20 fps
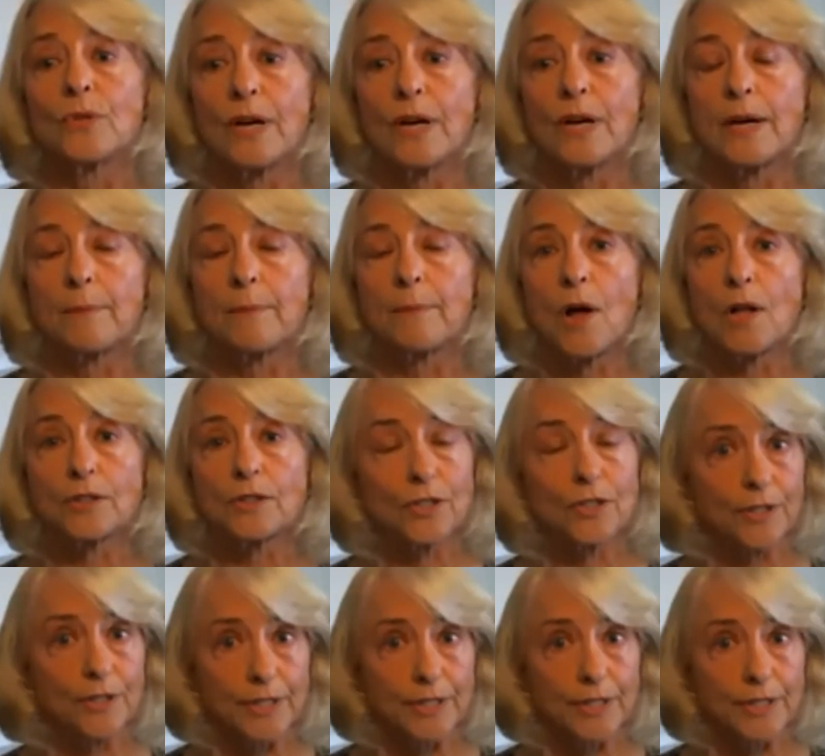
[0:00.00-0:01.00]
um,
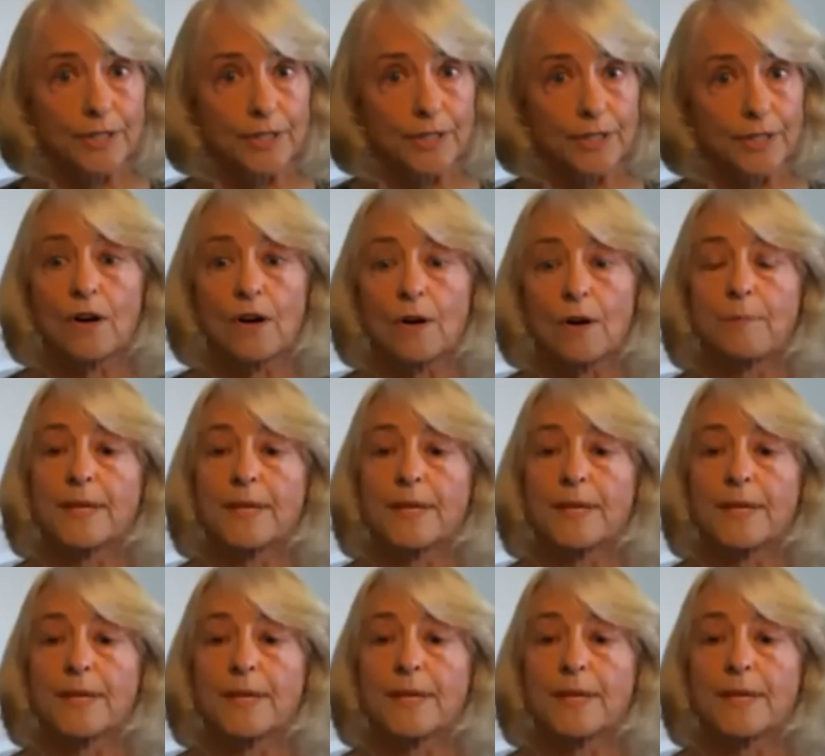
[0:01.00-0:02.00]
alternative
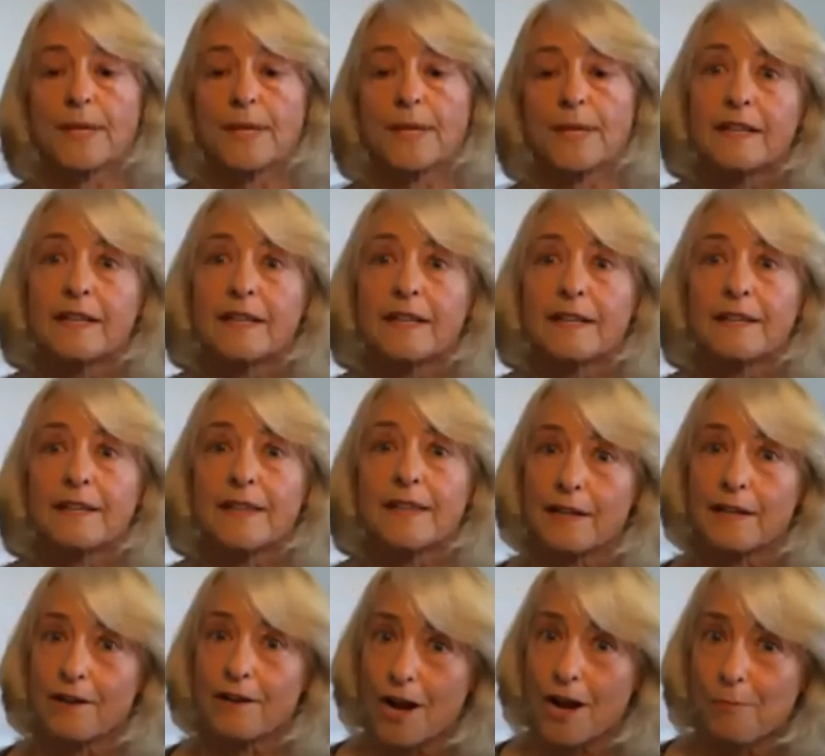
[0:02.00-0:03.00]
therapies,
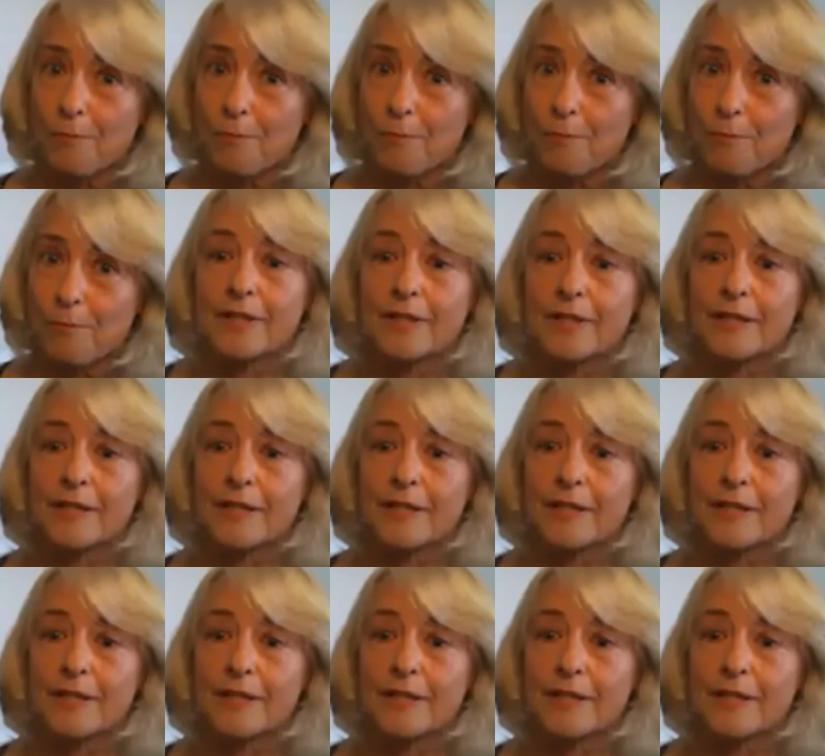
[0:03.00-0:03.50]
that are helpful.